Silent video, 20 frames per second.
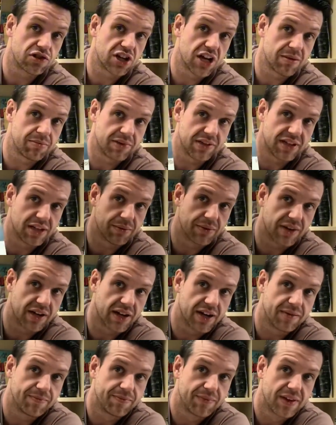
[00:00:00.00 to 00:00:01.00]
champion that we
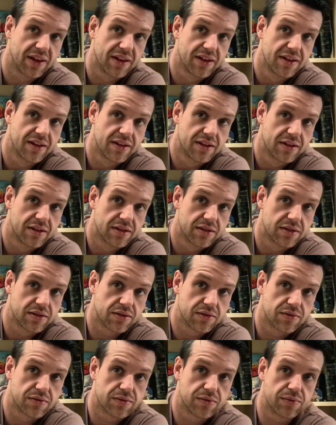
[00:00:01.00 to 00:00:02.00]
got.
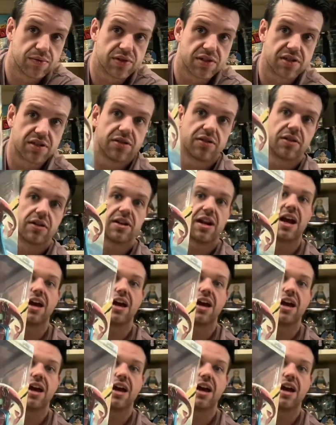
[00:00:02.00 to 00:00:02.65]
So we're still going to